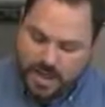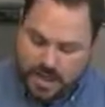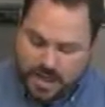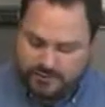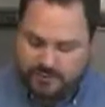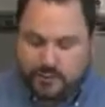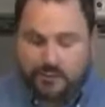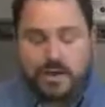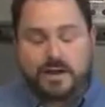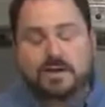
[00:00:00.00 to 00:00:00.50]

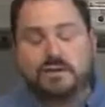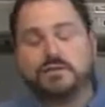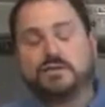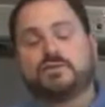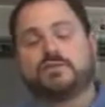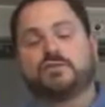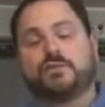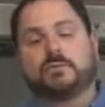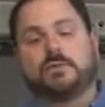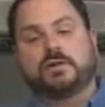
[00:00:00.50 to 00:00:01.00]
If you add a
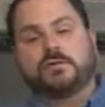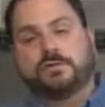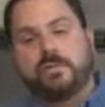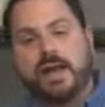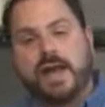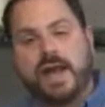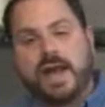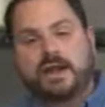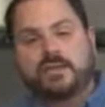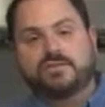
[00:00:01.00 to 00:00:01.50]
little too much
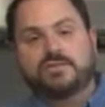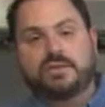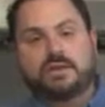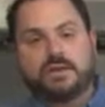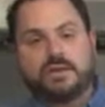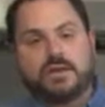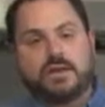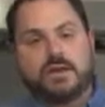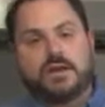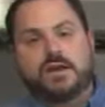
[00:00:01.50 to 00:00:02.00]
by
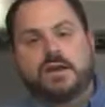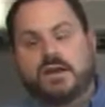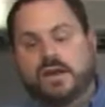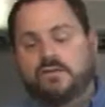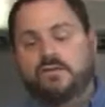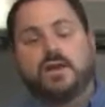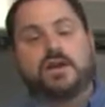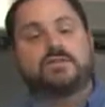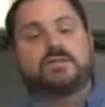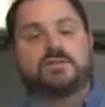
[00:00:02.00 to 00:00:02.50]
accident,
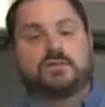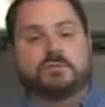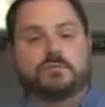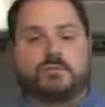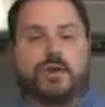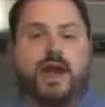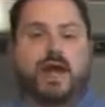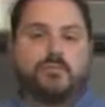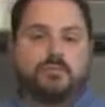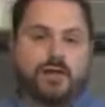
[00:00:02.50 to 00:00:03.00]
if you have some
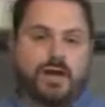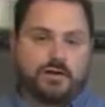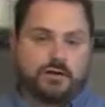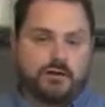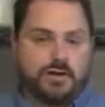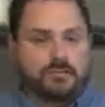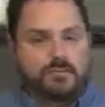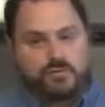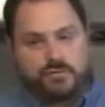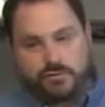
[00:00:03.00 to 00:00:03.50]
dry
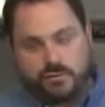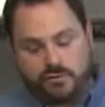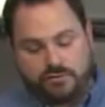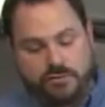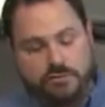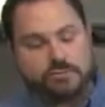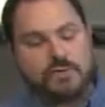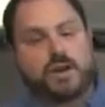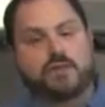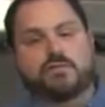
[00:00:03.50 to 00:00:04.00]
breadcrumbs, throw
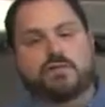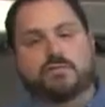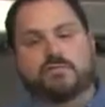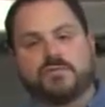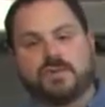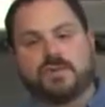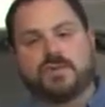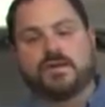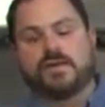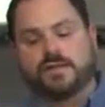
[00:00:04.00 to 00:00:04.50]
some breadcrumbs
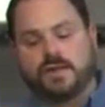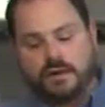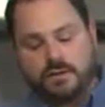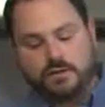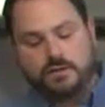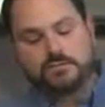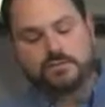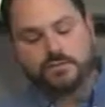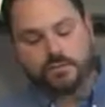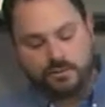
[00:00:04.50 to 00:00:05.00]
in there.
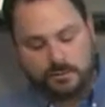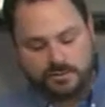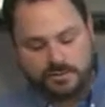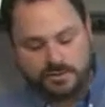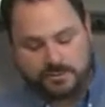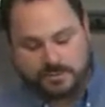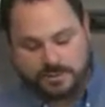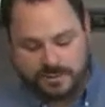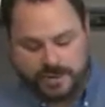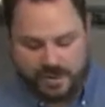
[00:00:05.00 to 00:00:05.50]
That'll absorb
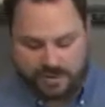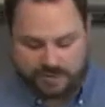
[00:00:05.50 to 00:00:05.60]
some of the